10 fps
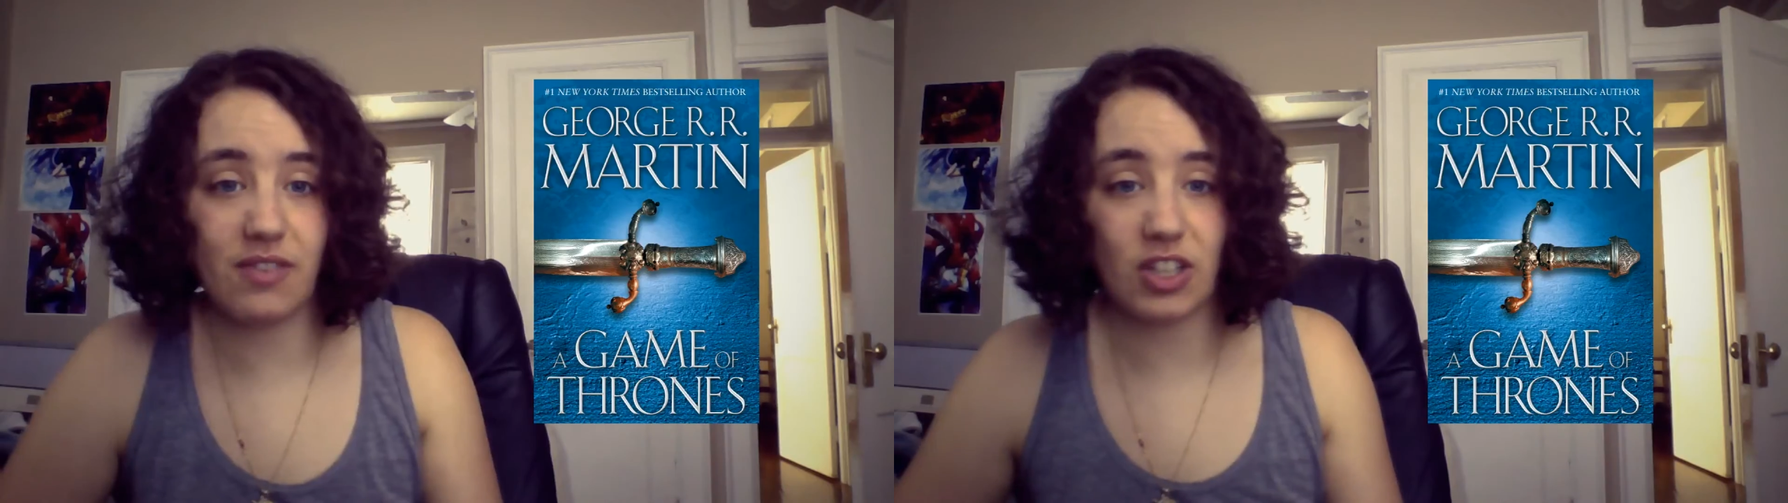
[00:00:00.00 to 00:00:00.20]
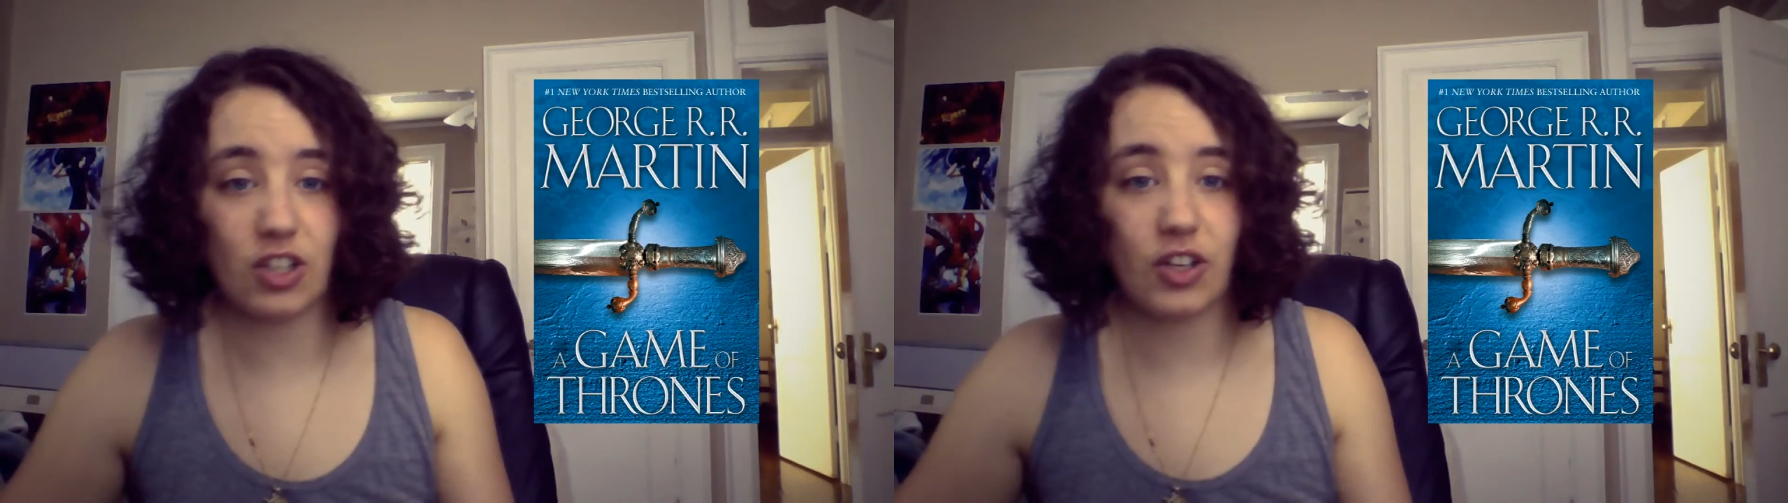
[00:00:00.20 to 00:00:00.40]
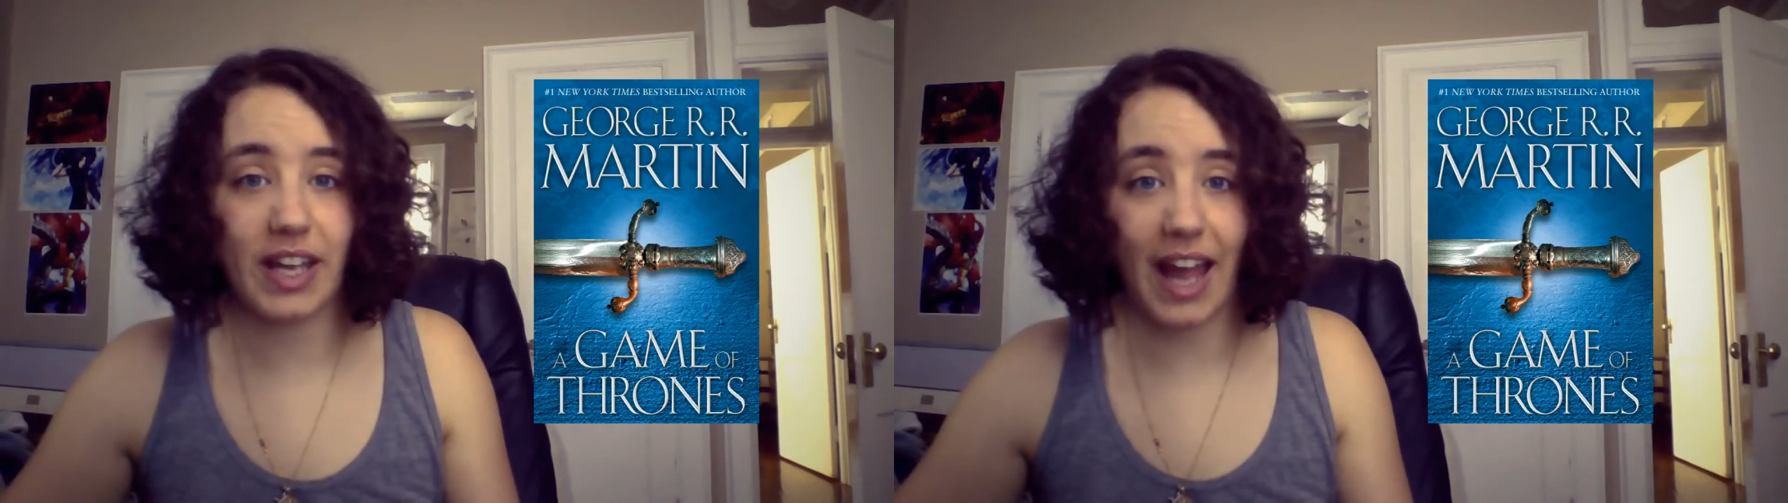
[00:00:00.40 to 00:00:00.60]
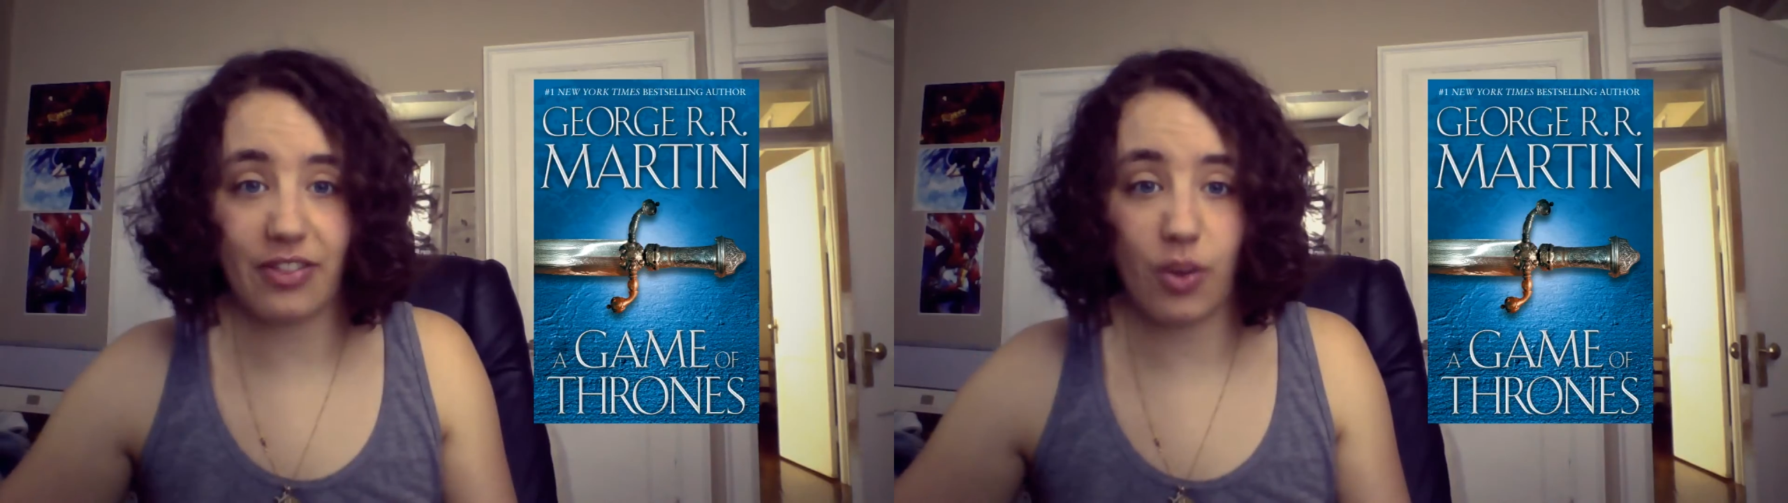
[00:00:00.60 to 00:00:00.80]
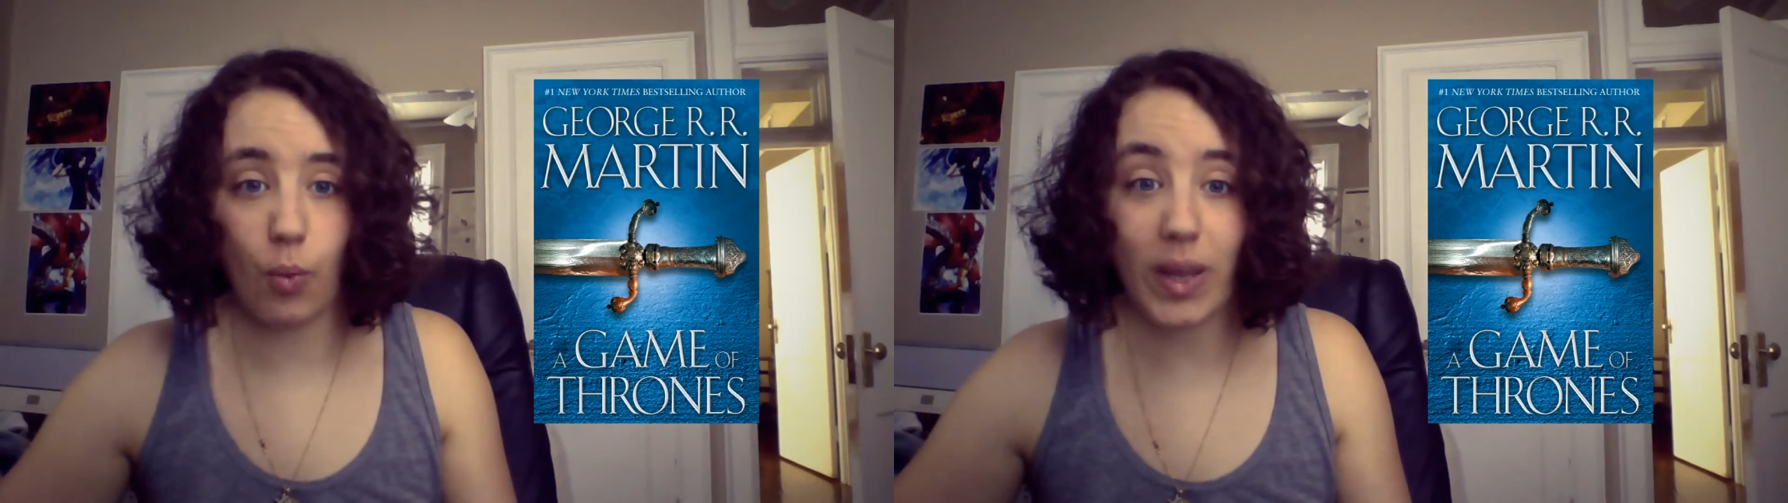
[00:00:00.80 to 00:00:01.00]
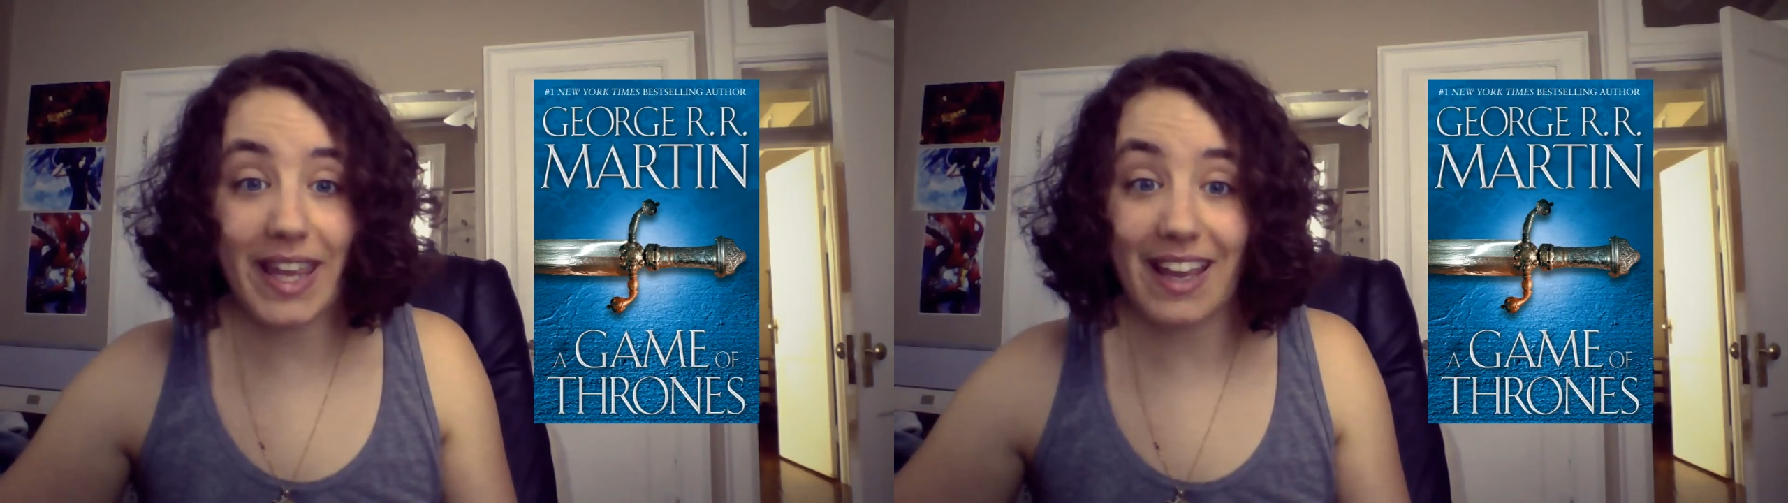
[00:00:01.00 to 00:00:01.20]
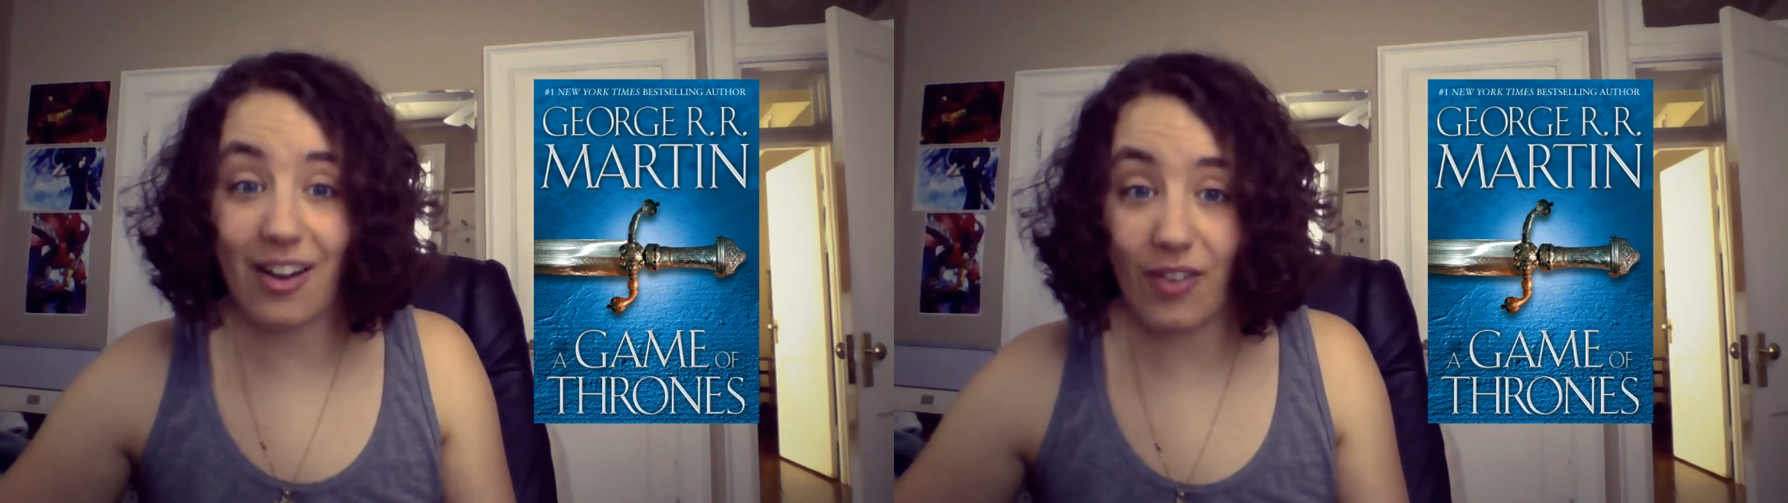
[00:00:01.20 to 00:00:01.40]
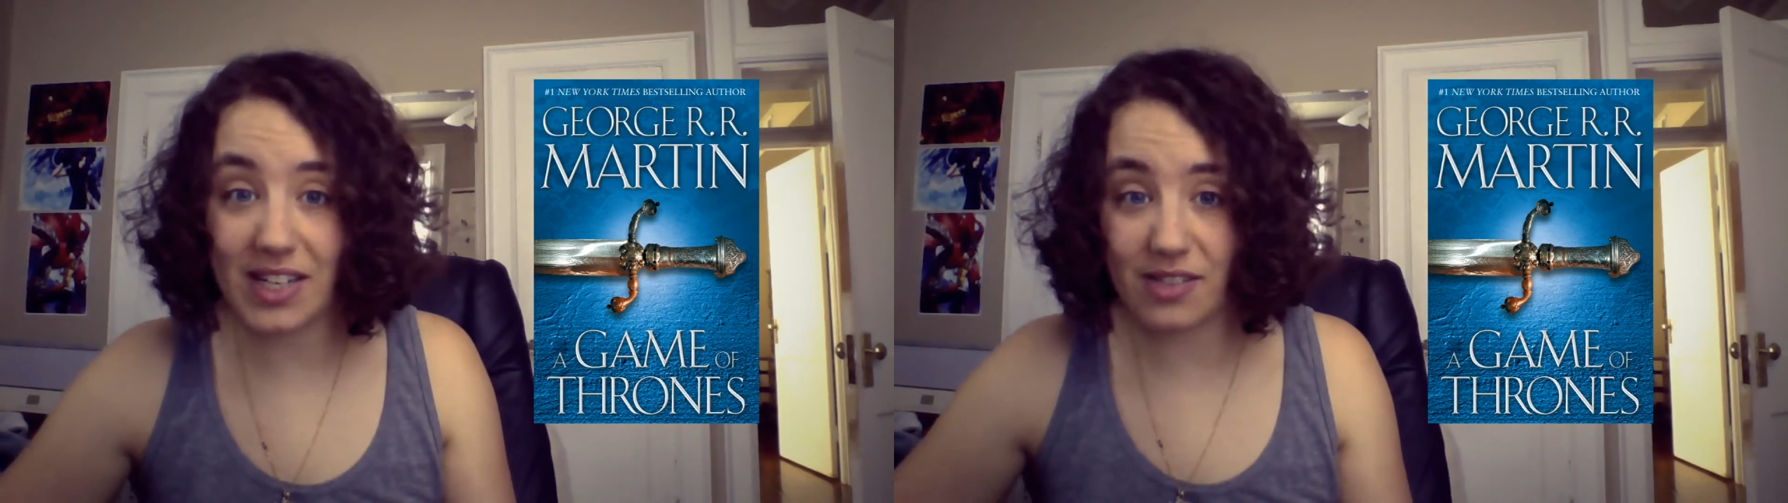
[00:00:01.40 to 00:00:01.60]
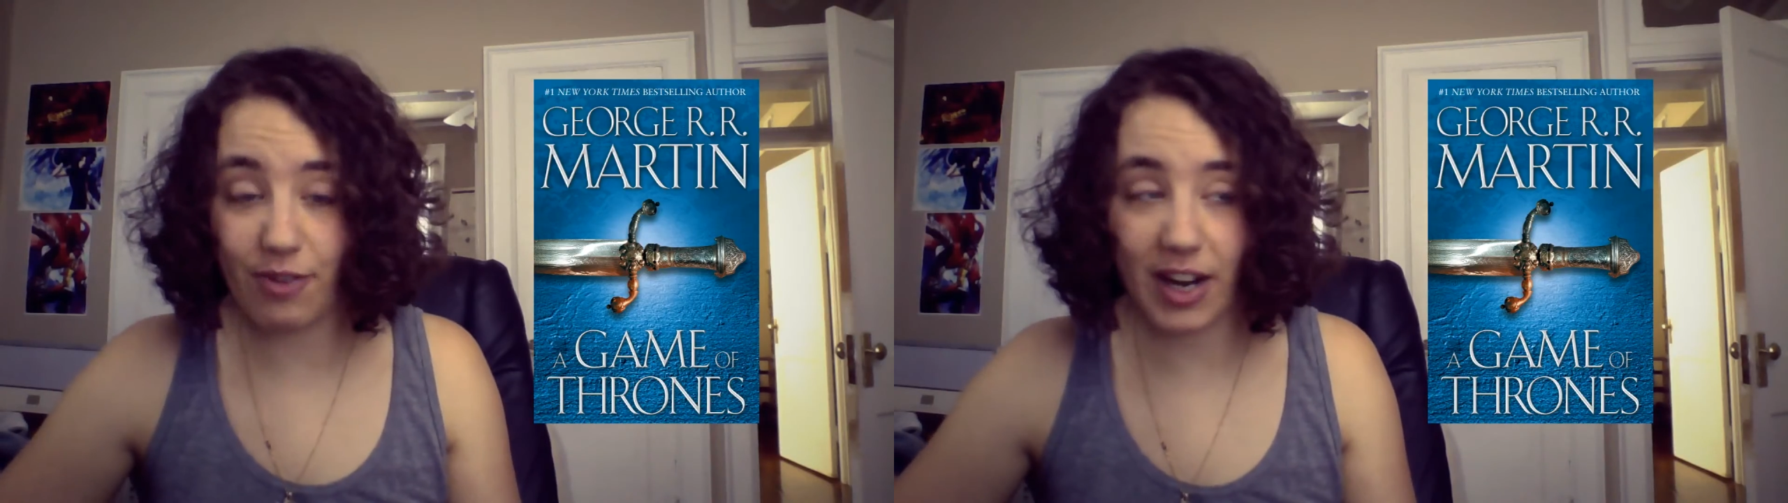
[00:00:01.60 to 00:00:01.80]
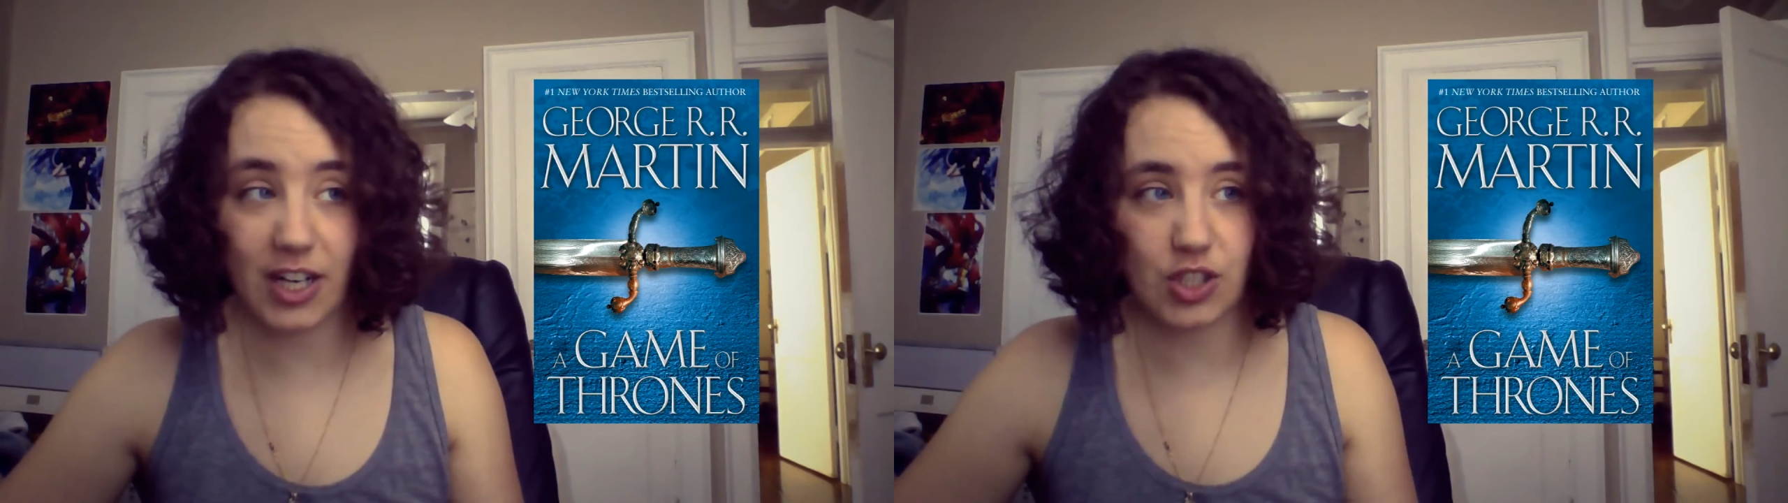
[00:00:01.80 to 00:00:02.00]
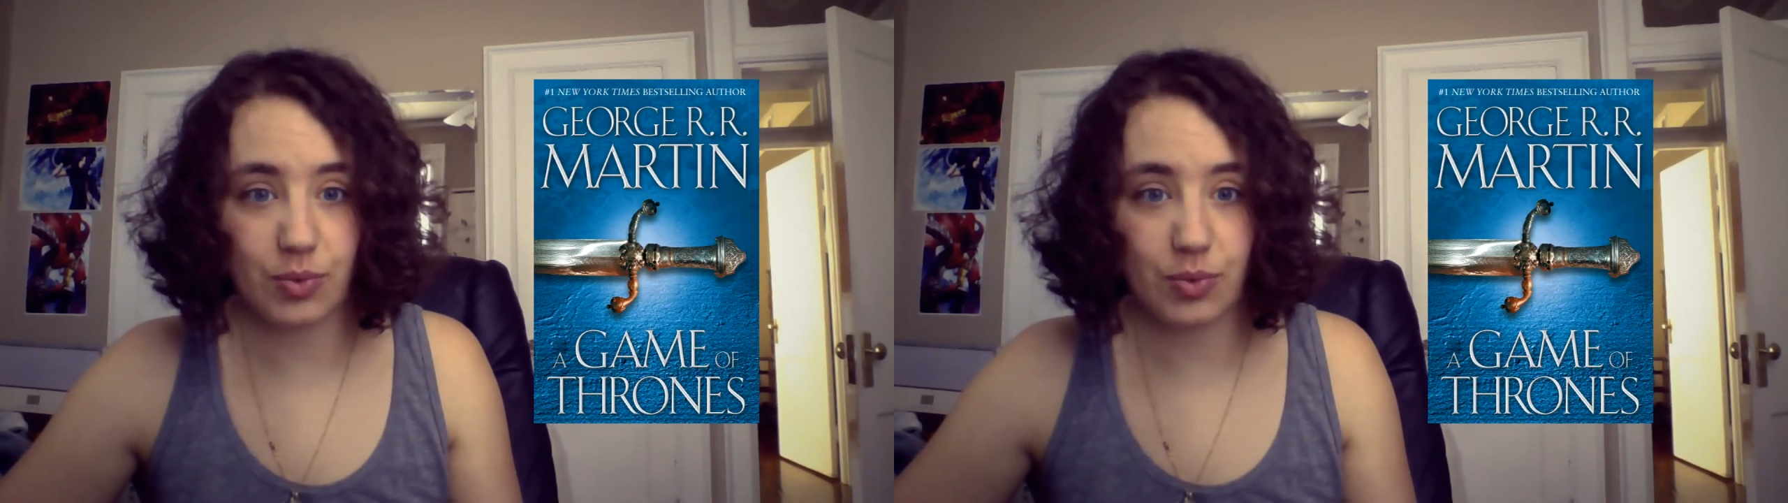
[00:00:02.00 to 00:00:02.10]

much as even looking at the wiki of Ice and Fire